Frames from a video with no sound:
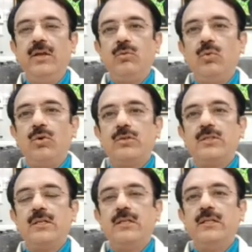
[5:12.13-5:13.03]

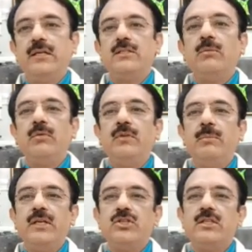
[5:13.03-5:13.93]
was that some of the
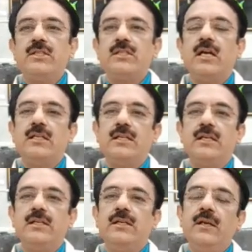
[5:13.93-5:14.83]
patients
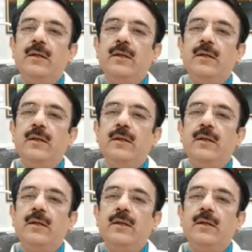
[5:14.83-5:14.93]
started